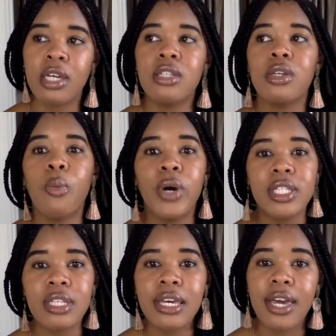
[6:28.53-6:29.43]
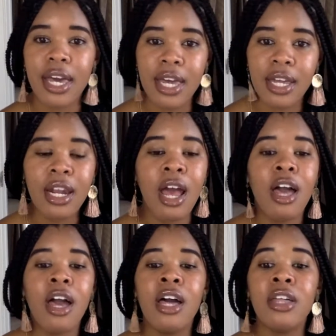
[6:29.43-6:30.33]
And so once again,
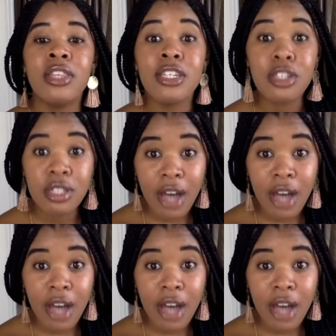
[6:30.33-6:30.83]
these are